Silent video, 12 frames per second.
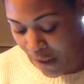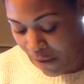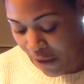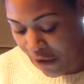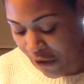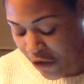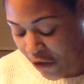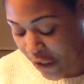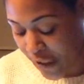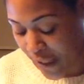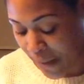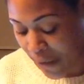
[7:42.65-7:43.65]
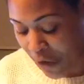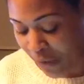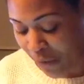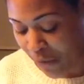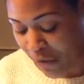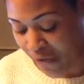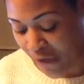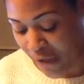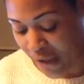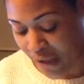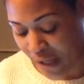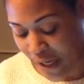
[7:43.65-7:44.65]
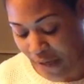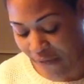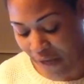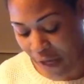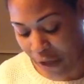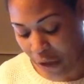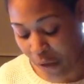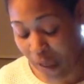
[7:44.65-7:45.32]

These are traits that most members of our society value